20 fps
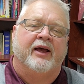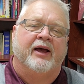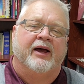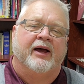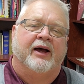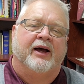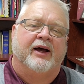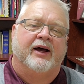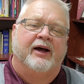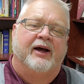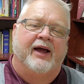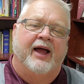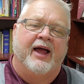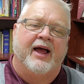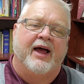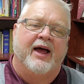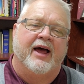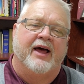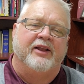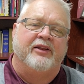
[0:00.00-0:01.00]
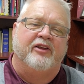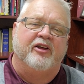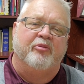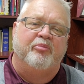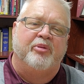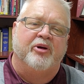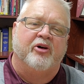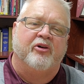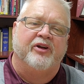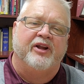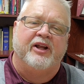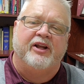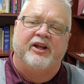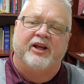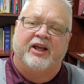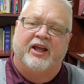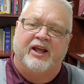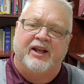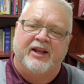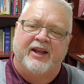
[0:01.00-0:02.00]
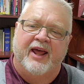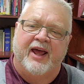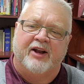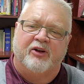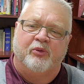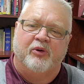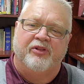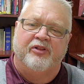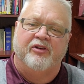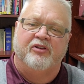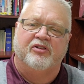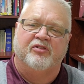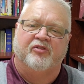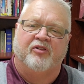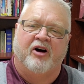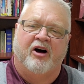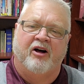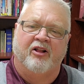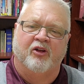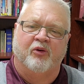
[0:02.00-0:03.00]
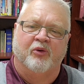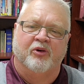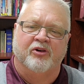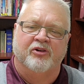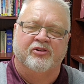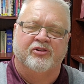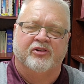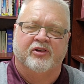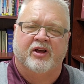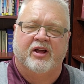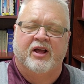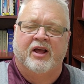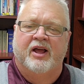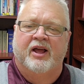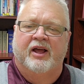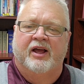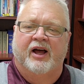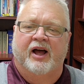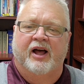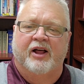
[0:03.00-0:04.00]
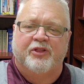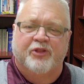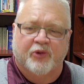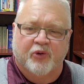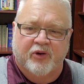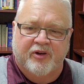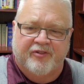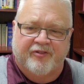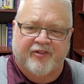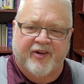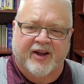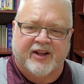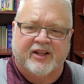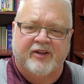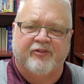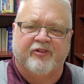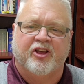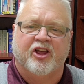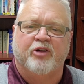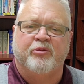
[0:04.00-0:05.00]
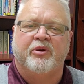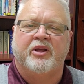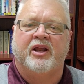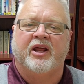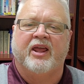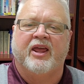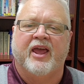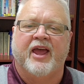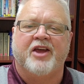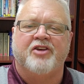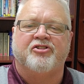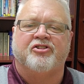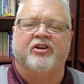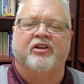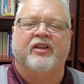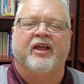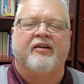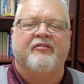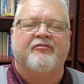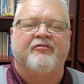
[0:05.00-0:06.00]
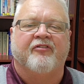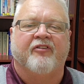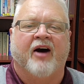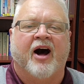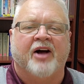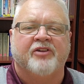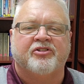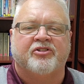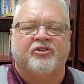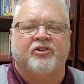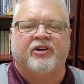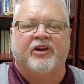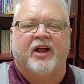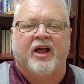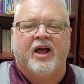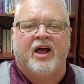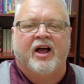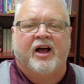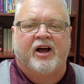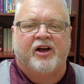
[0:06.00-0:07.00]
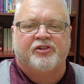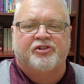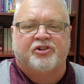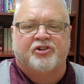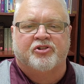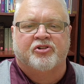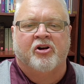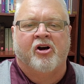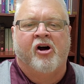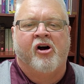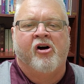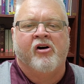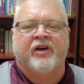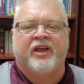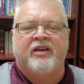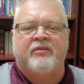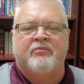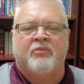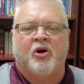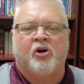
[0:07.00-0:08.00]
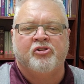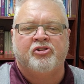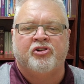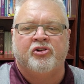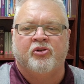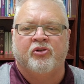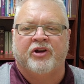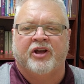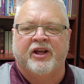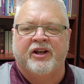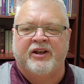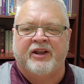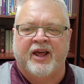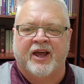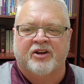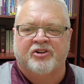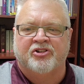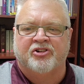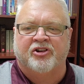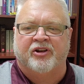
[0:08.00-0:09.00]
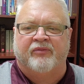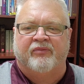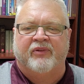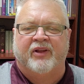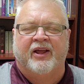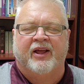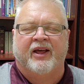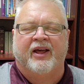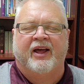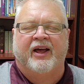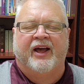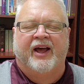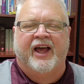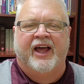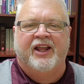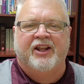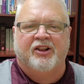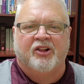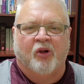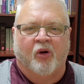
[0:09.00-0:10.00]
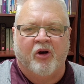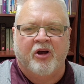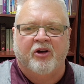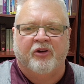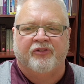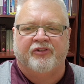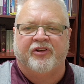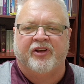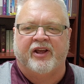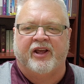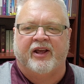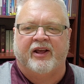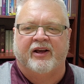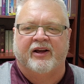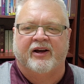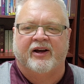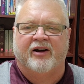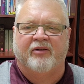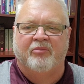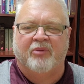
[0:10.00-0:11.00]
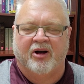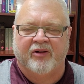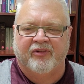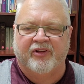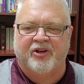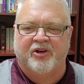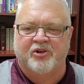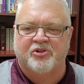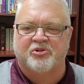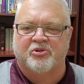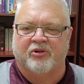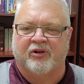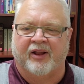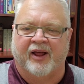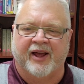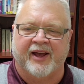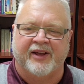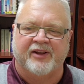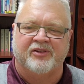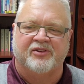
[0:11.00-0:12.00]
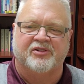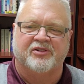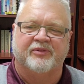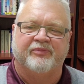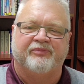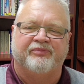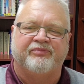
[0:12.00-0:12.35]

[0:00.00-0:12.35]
had the ability to connect with his followers through effective communication that fostered a strong emotional connection and loyalty among the Israelites.